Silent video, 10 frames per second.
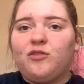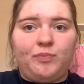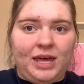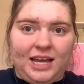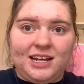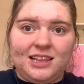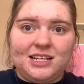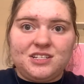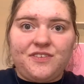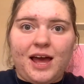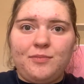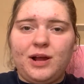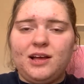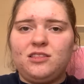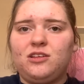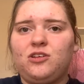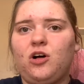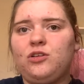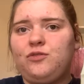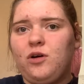picked this fabric, the
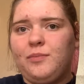called for,